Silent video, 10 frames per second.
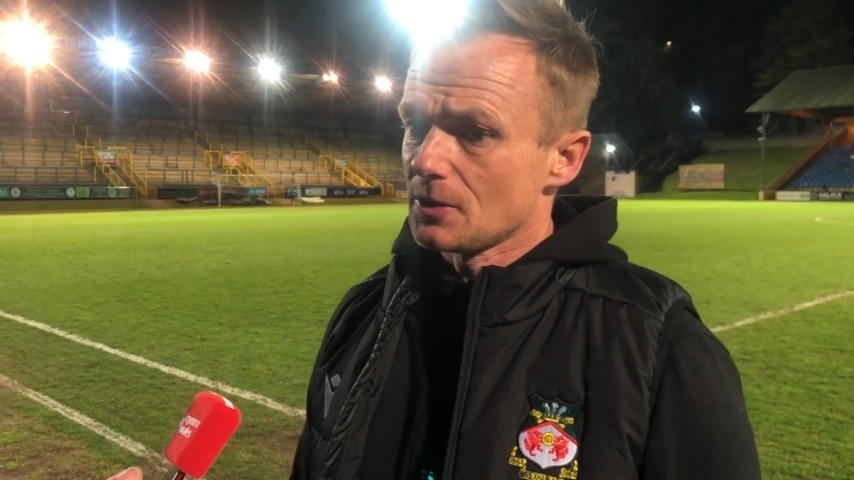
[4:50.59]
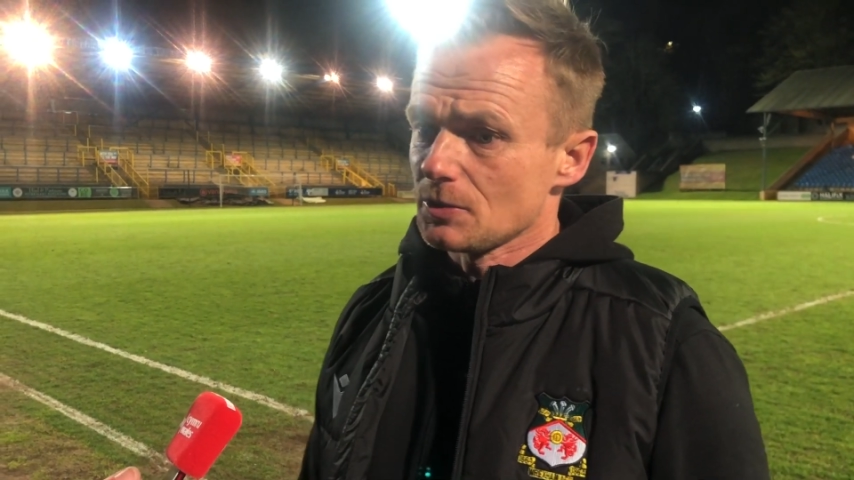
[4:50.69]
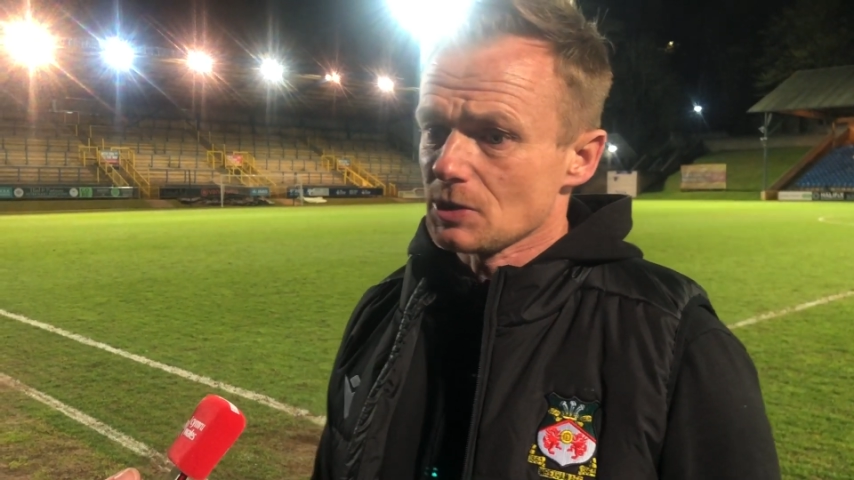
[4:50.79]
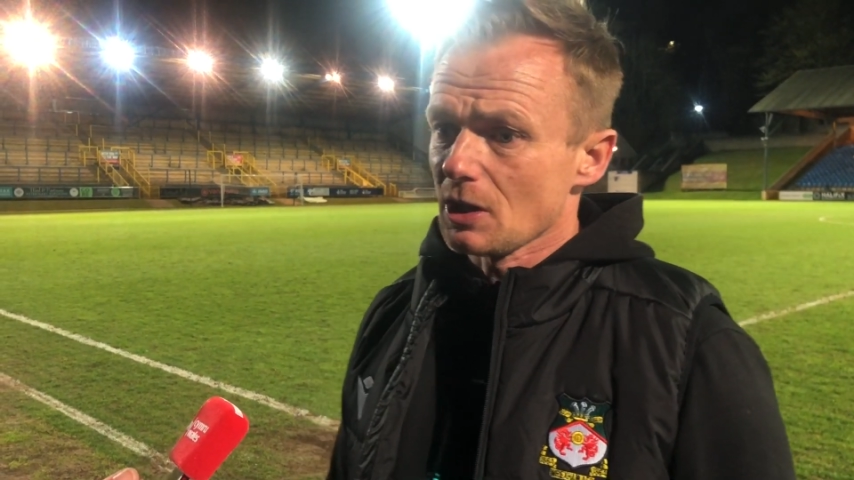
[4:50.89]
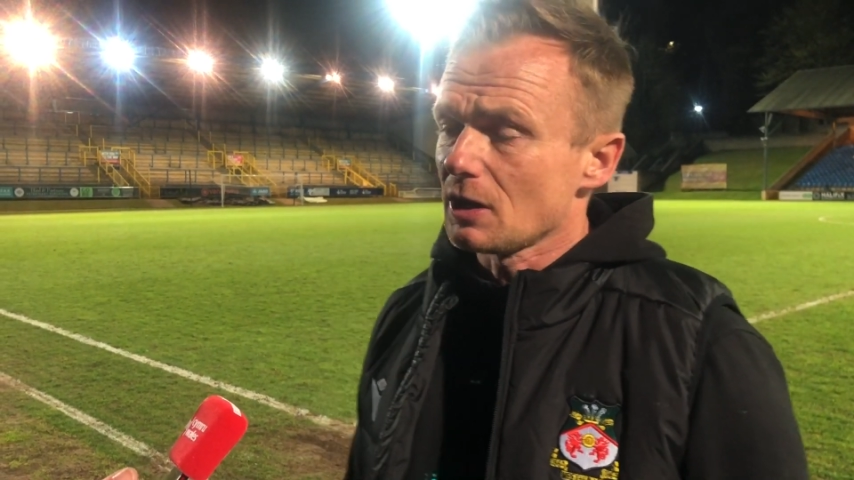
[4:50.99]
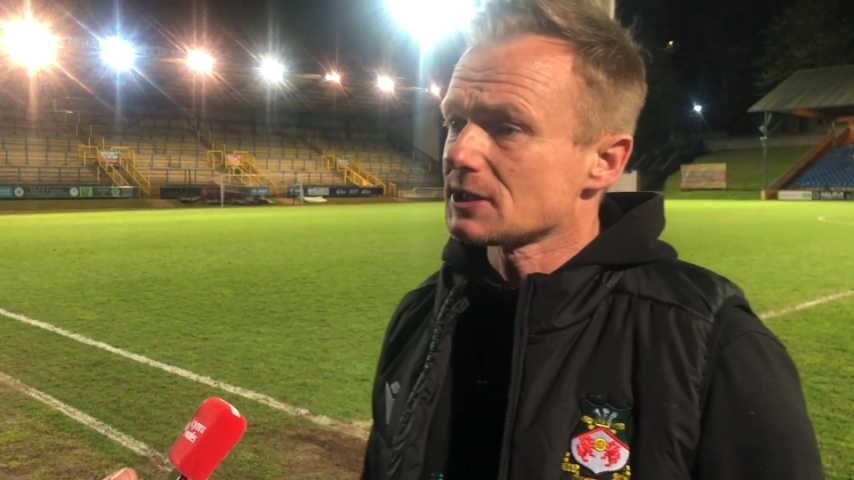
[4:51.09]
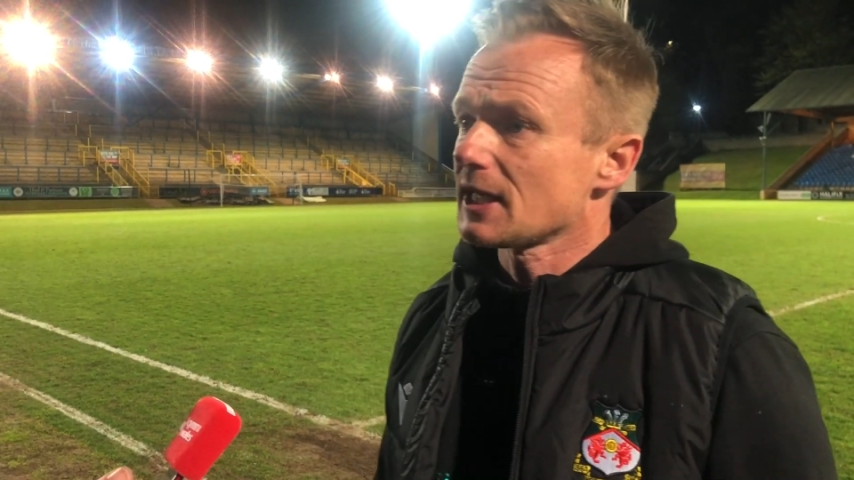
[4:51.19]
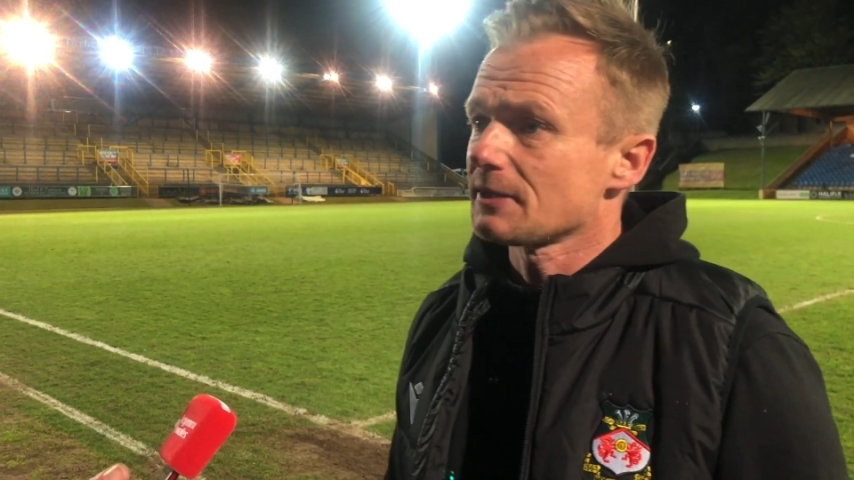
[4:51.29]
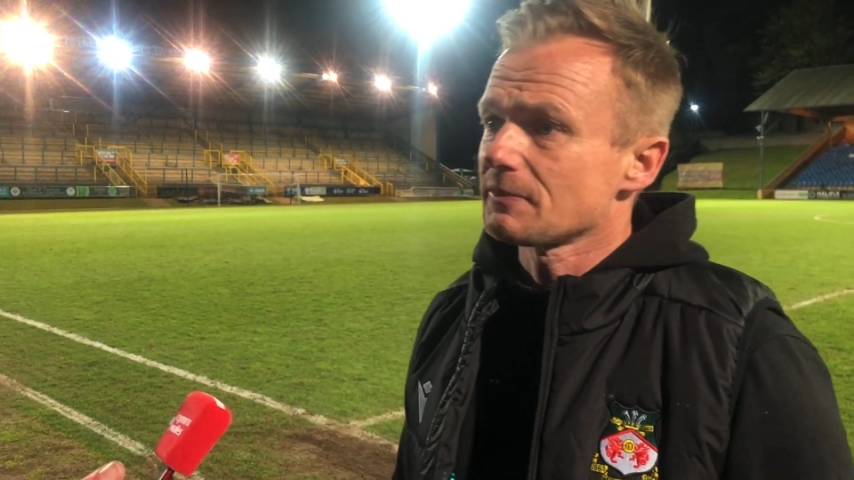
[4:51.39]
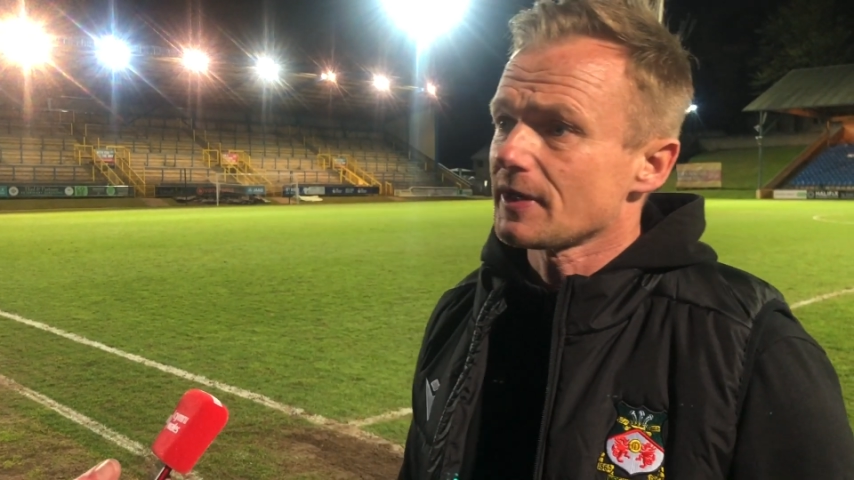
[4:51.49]
there was a lot
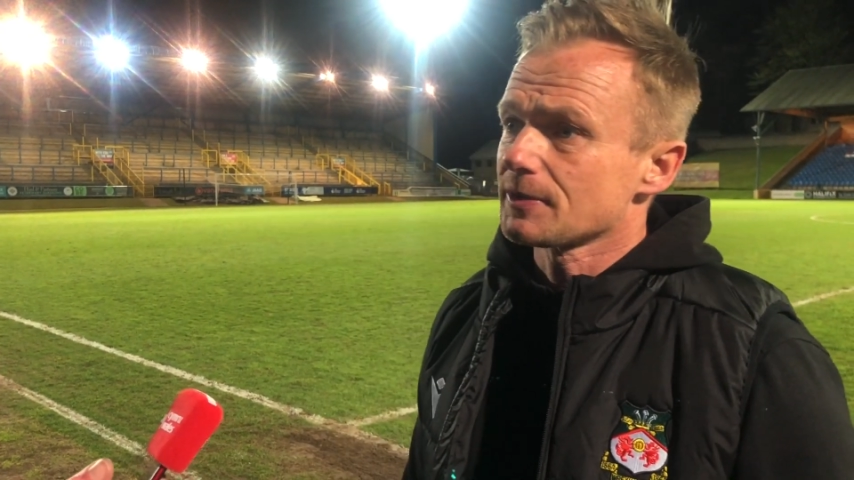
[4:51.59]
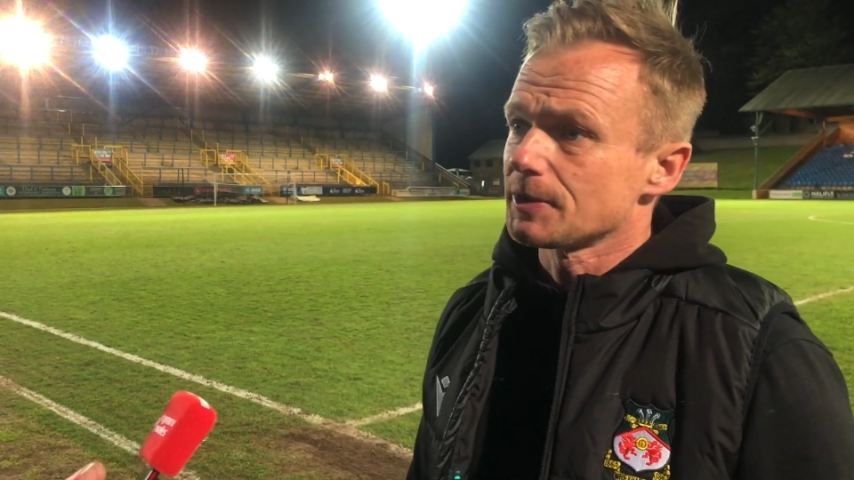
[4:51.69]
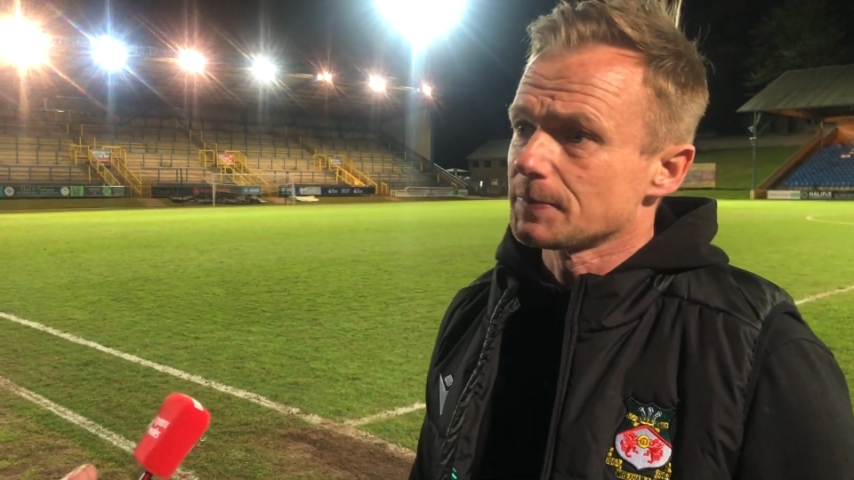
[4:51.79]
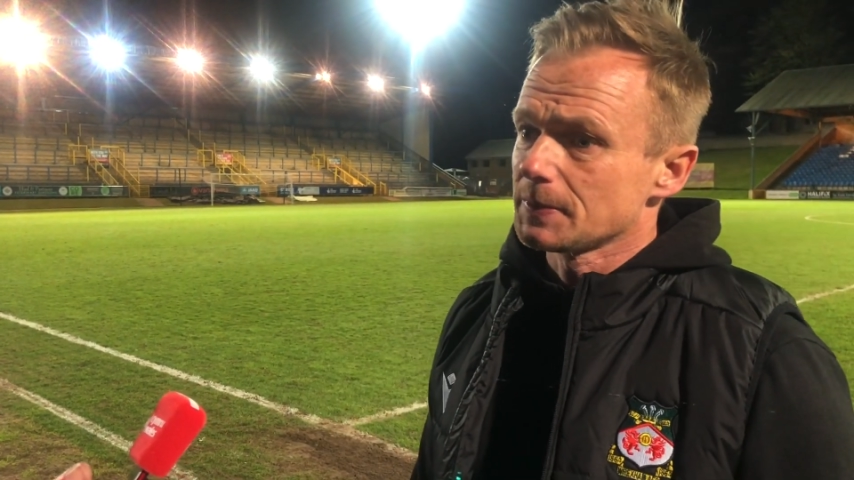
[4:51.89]
taken without the group.